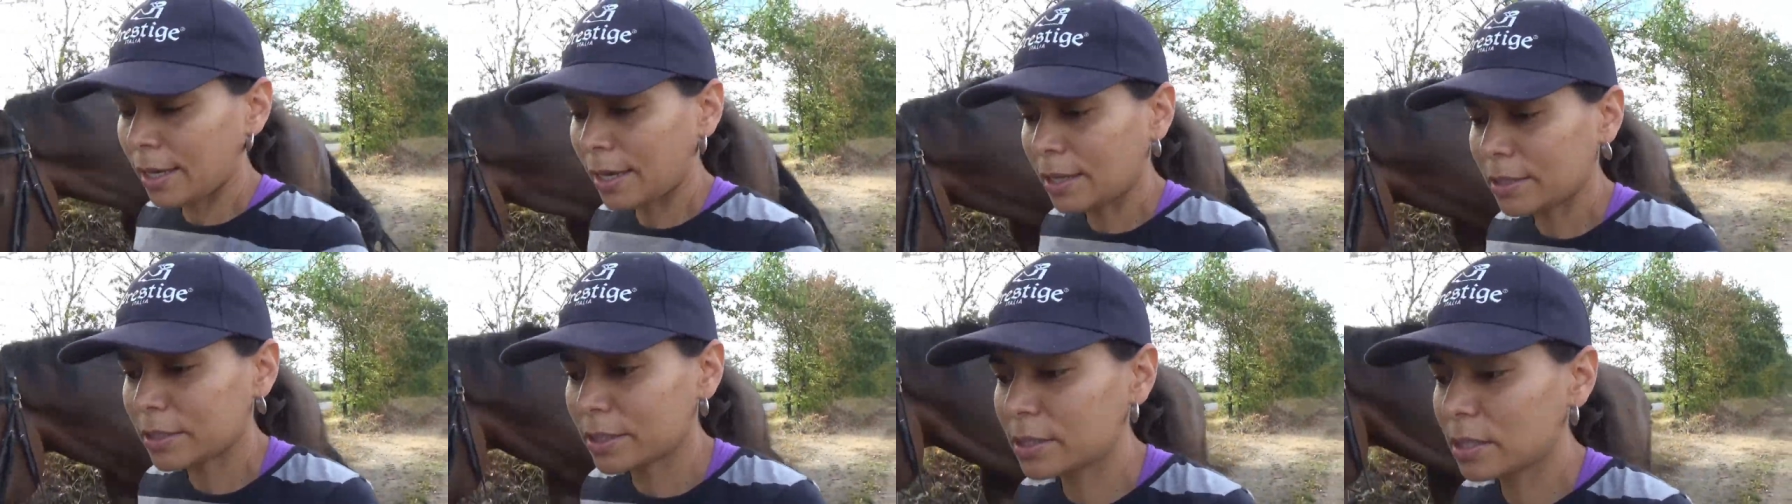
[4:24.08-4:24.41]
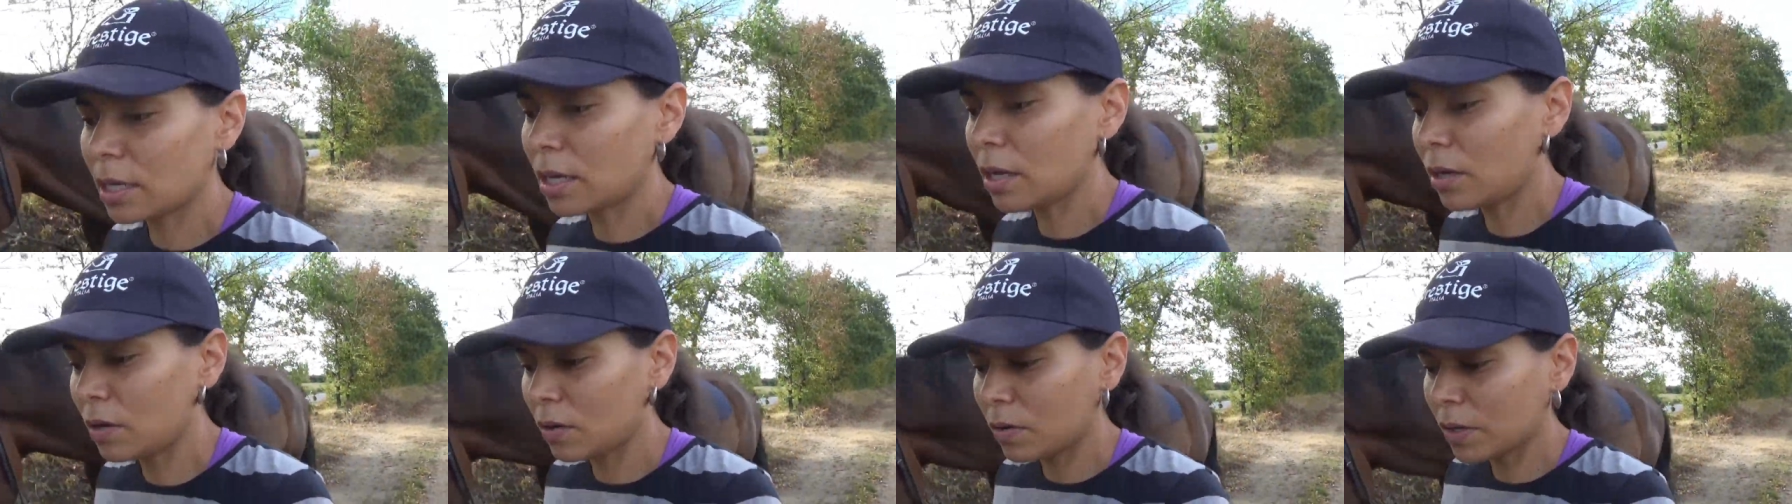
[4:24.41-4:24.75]

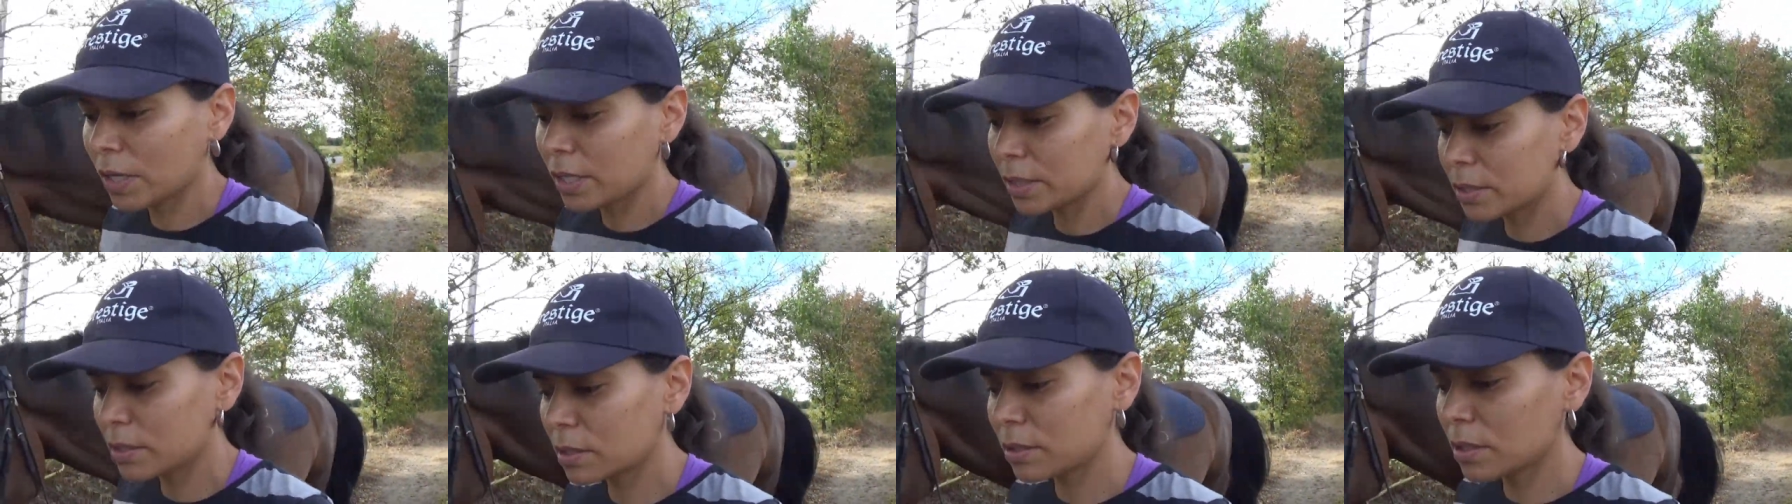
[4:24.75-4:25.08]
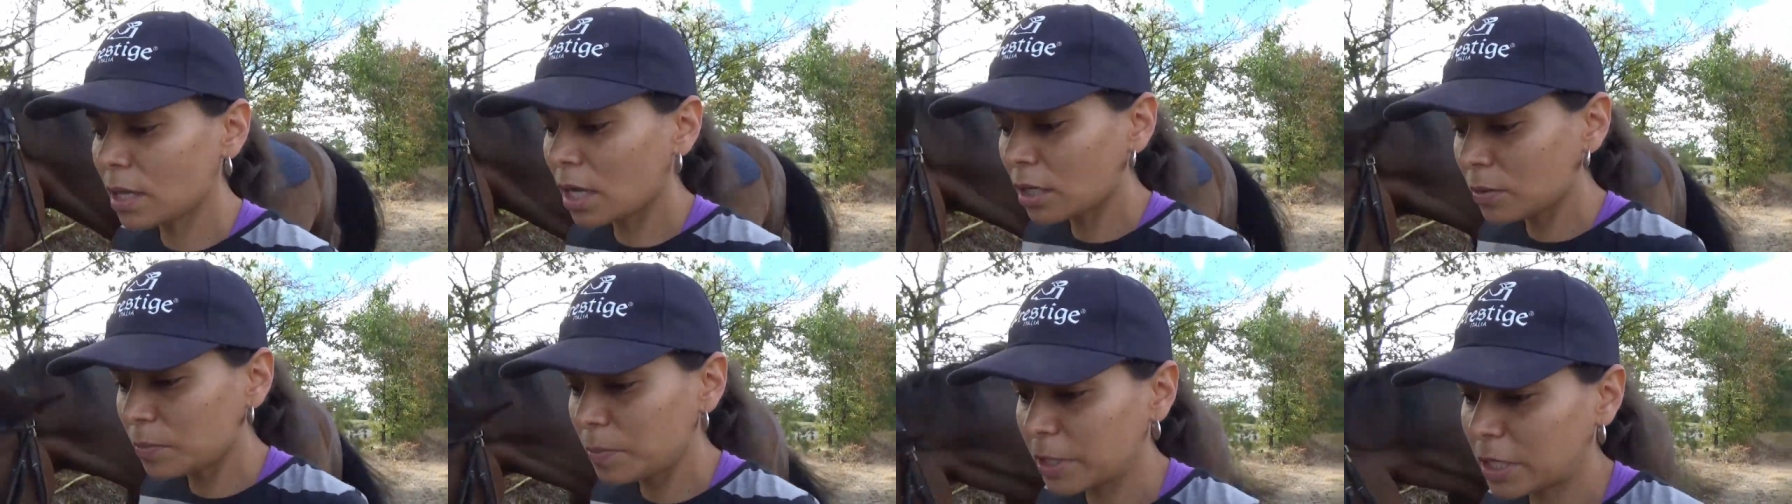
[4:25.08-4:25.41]
so it's
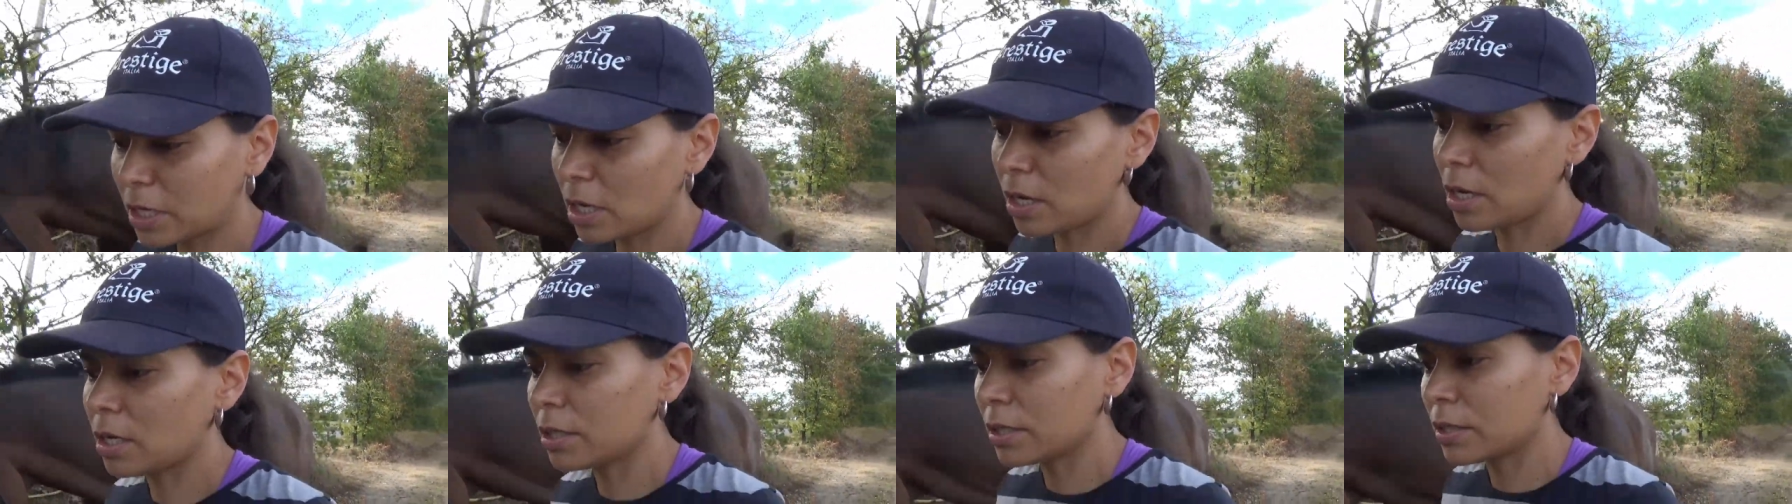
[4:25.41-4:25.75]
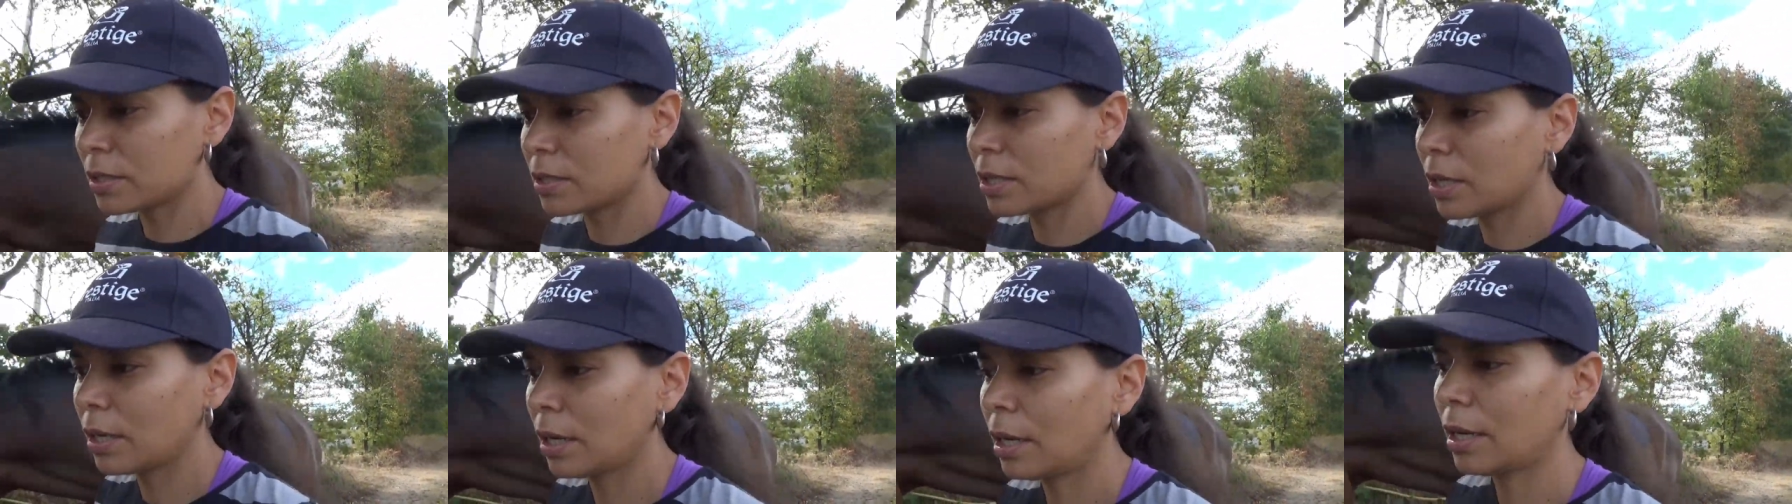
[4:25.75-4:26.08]
not
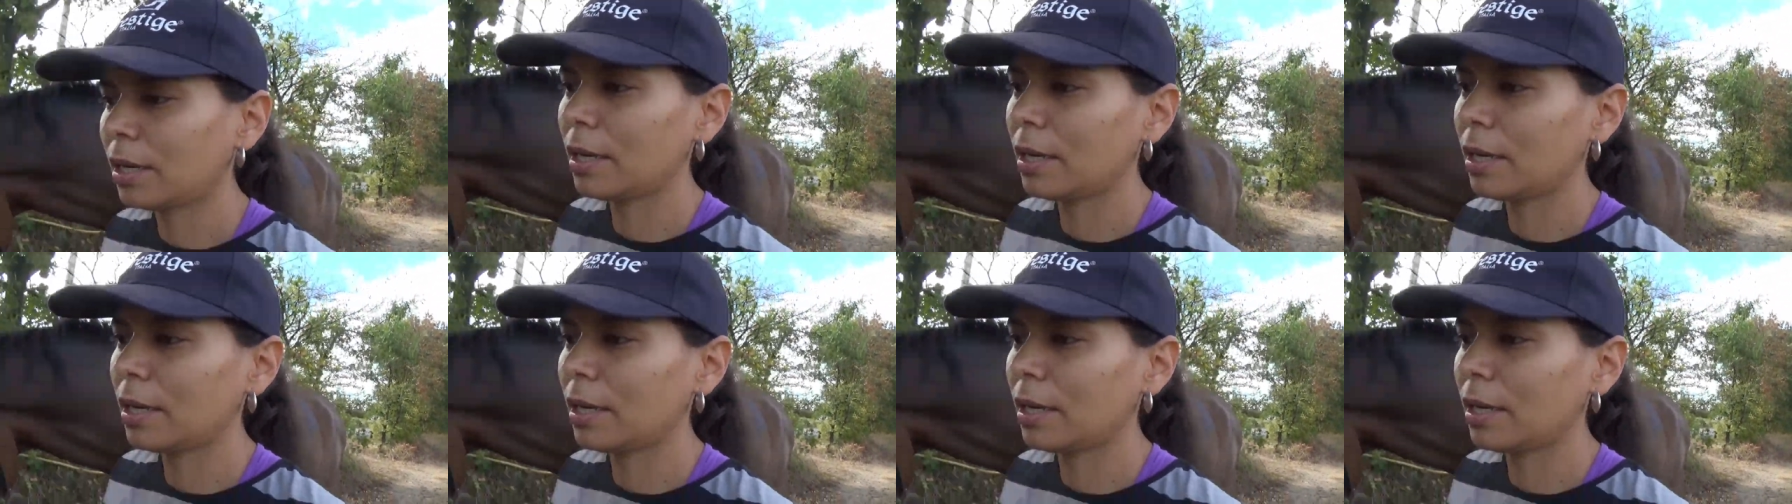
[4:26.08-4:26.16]
because